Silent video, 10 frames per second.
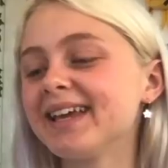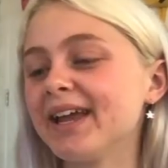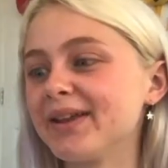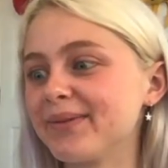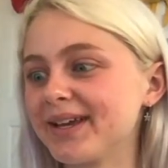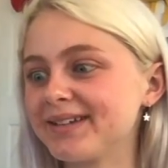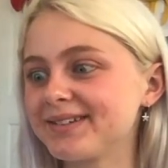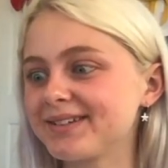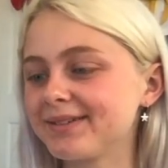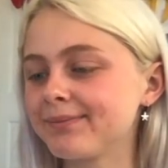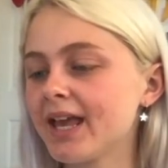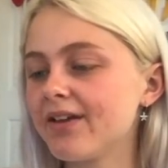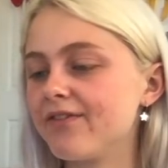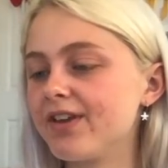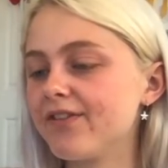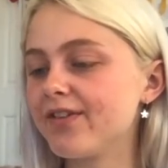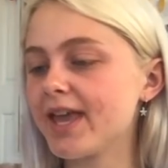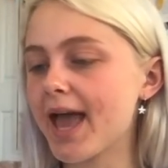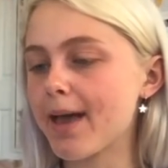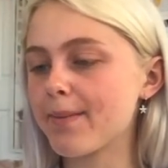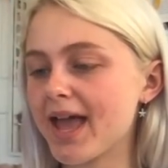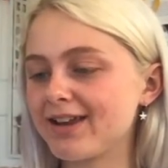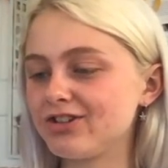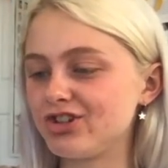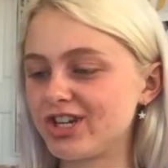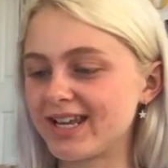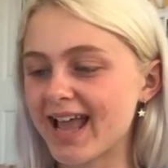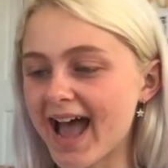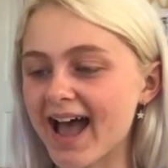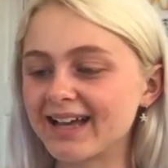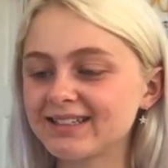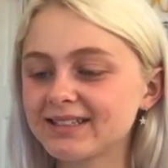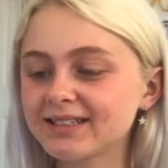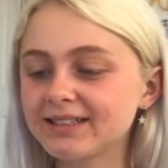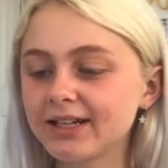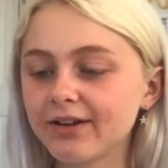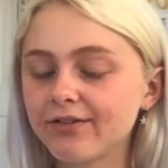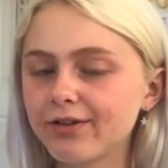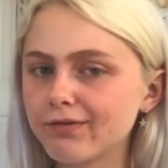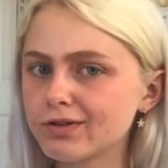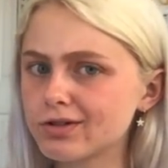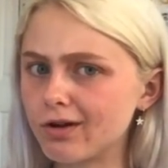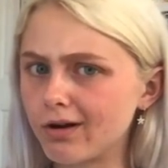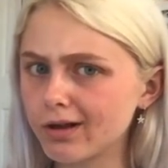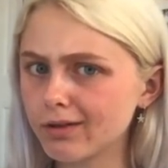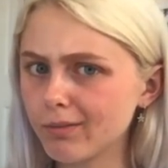Anyways, VVMNG asked, favorite song at the